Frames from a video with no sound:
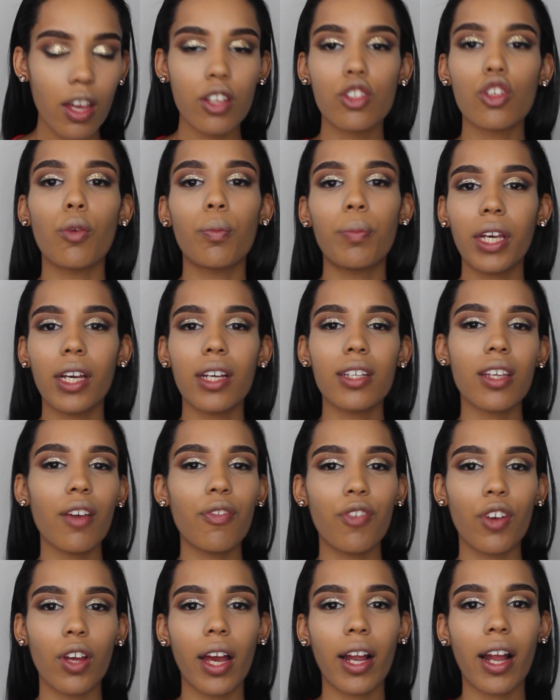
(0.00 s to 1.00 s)
So because I
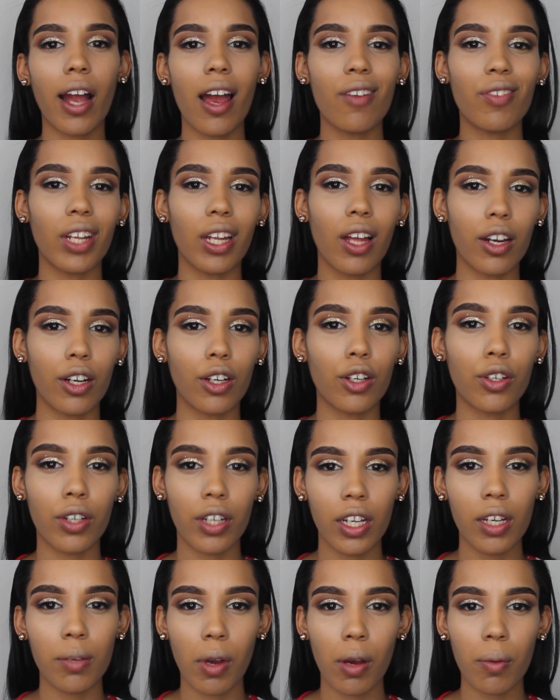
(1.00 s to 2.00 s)
feel like I have a lot of
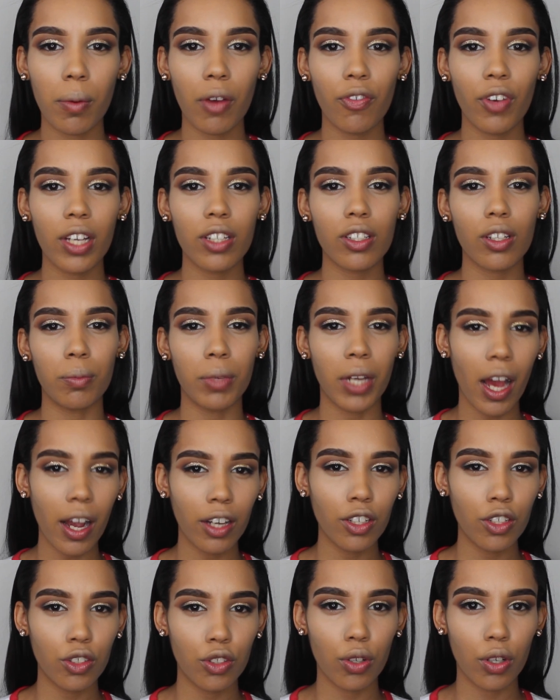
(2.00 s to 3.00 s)
cream on my face, I'm not
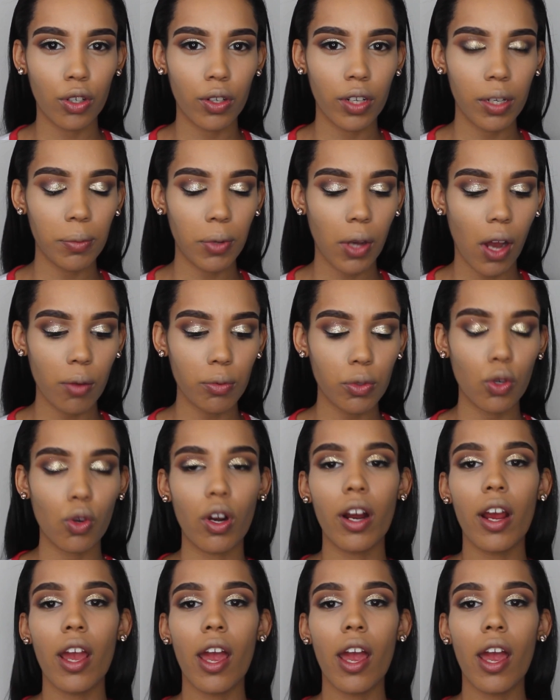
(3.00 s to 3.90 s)
going to do a cream contour.